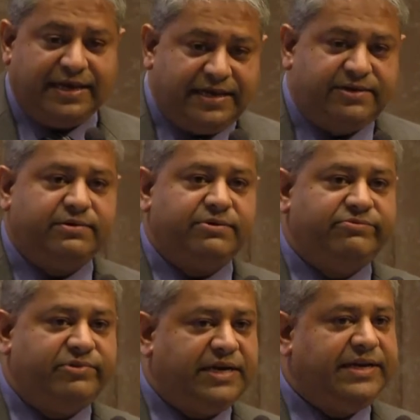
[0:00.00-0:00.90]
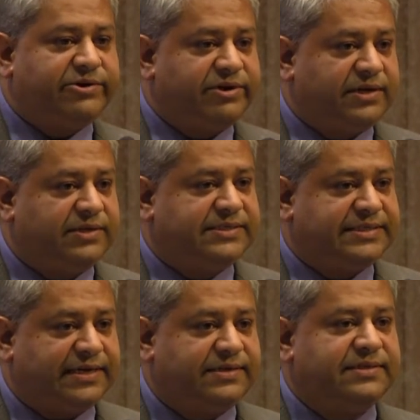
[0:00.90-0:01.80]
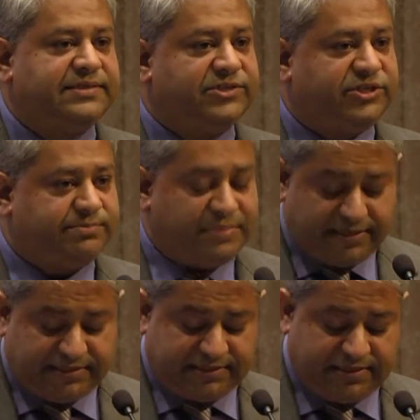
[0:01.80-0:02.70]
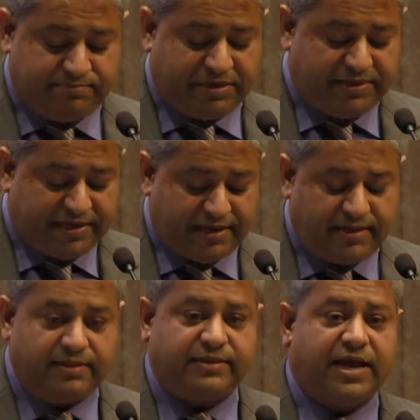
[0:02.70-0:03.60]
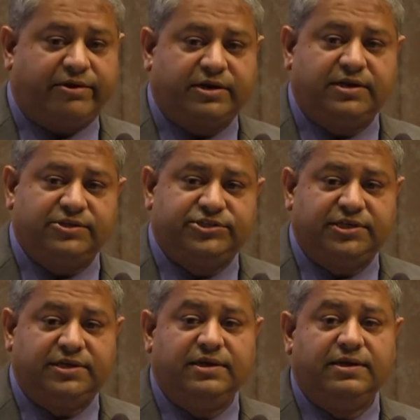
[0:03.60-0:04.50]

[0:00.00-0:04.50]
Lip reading: in really critical sectors such as medicine, public health, agriculture,